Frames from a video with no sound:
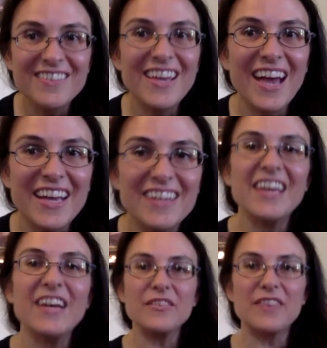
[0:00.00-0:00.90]
yeah, I can
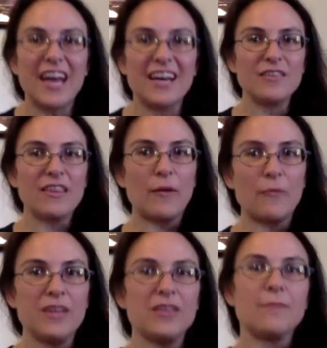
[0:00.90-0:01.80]
hear that that
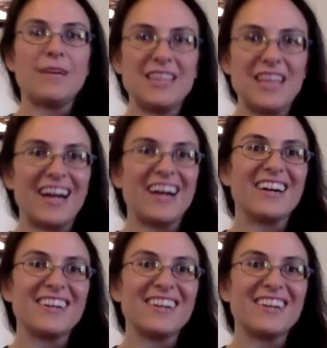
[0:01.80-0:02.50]
rhythm in there.